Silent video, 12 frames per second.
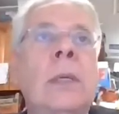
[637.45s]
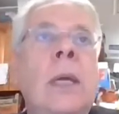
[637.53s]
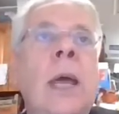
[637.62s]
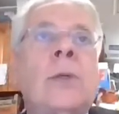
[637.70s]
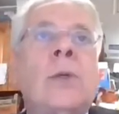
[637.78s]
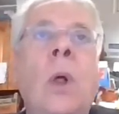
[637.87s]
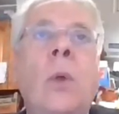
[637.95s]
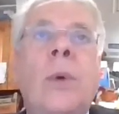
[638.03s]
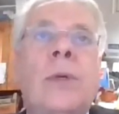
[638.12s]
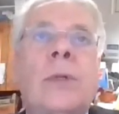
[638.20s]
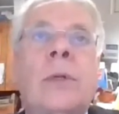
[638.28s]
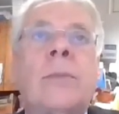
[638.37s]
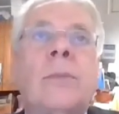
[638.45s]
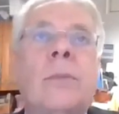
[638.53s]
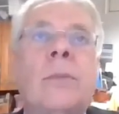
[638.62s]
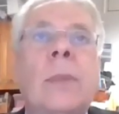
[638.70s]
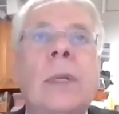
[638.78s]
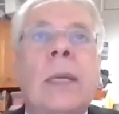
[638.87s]
has all wisdom,
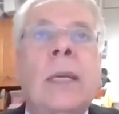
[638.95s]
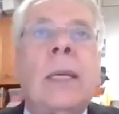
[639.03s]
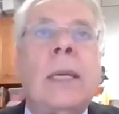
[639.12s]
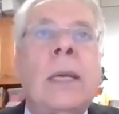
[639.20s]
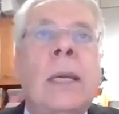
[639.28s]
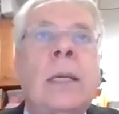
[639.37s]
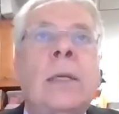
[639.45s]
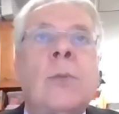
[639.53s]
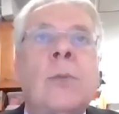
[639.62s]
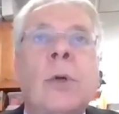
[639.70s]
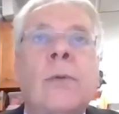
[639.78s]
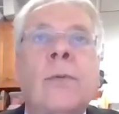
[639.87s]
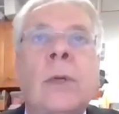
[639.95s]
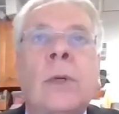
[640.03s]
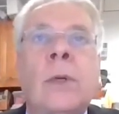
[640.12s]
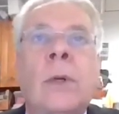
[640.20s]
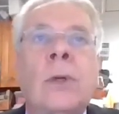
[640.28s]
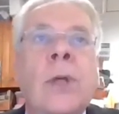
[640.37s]
and is perfect
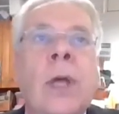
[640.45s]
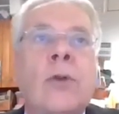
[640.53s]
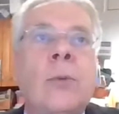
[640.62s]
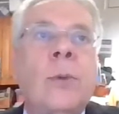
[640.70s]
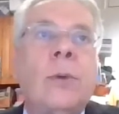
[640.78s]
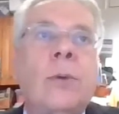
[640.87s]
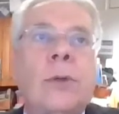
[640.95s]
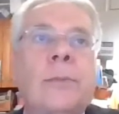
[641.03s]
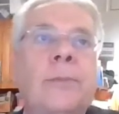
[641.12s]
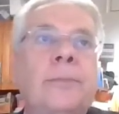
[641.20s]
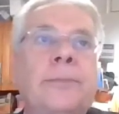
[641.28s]
in all his attributes.